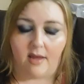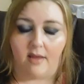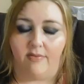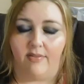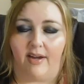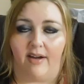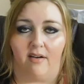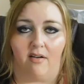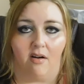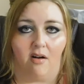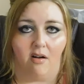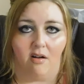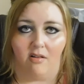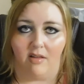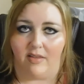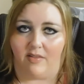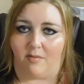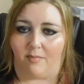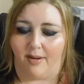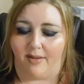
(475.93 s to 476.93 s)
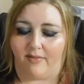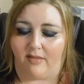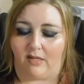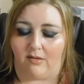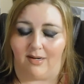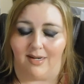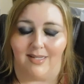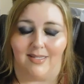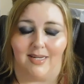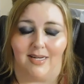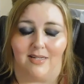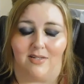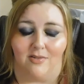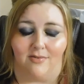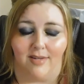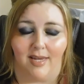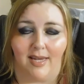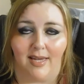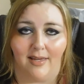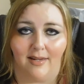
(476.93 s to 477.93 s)
They are all either made in the United States or
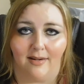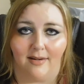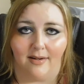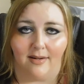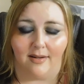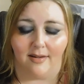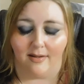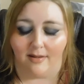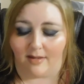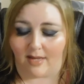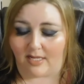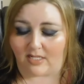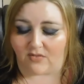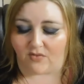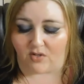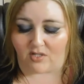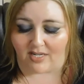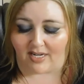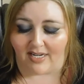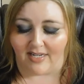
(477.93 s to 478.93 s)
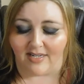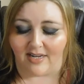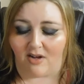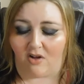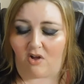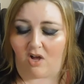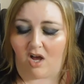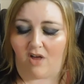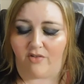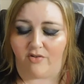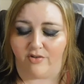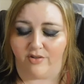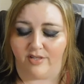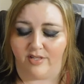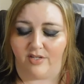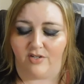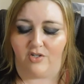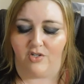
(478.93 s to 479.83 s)
Canada, as far as I can tell, other than the